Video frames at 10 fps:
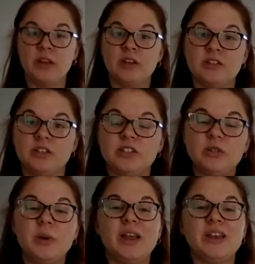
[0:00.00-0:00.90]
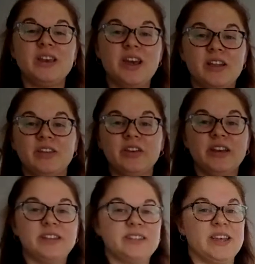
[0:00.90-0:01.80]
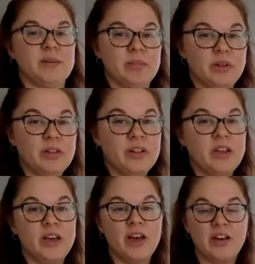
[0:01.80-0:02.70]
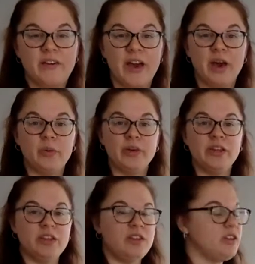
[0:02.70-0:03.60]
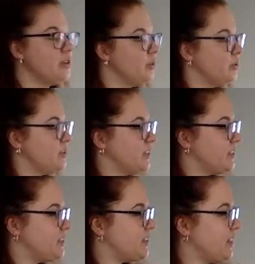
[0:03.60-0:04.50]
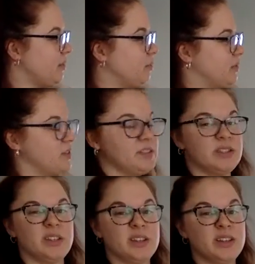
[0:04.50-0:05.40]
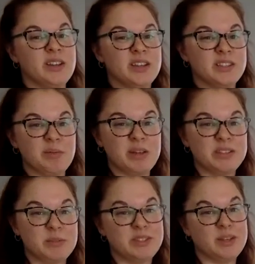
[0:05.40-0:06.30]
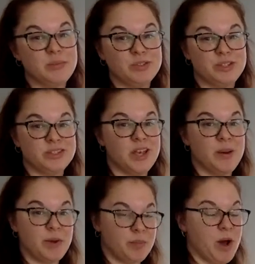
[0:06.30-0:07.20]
So let's do another example of how we can use samples to make some assumptions about a